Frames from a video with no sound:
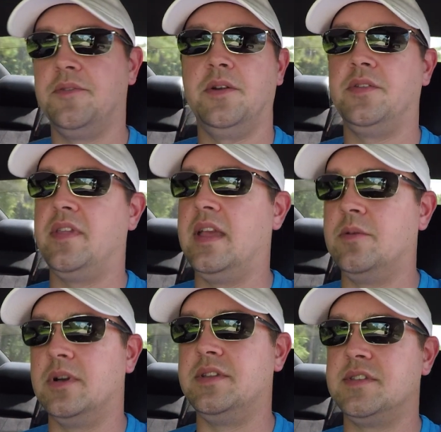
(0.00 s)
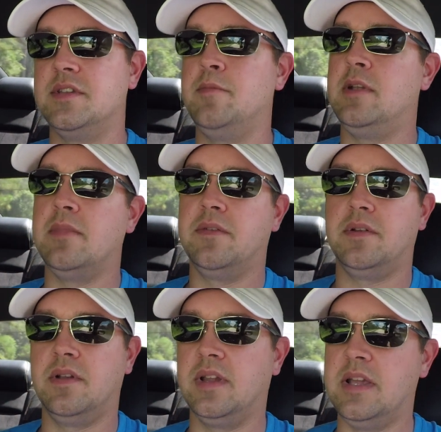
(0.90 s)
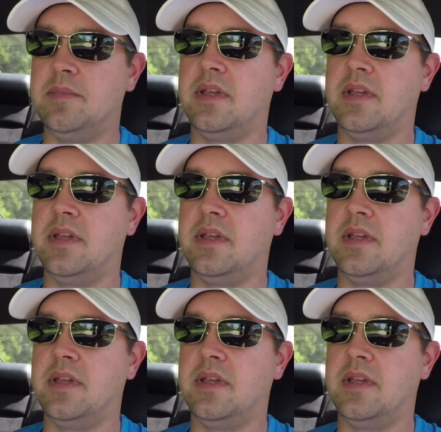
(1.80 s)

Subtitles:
first thing was the mid muffler delete,